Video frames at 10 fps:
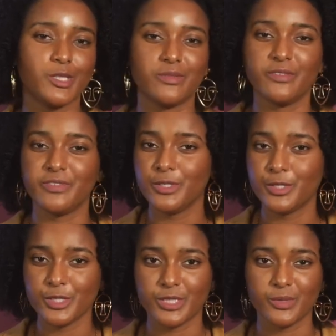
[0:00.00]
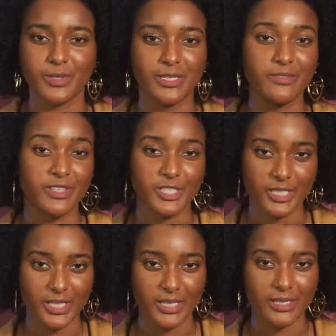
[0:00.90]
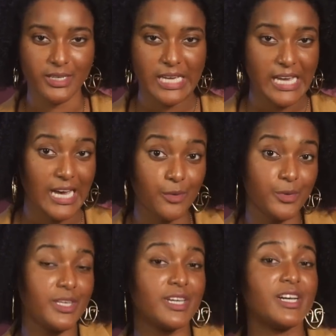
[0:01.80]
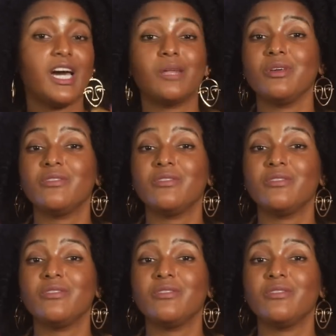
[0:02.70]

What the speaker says: of the future that we're envisioning? How will the economy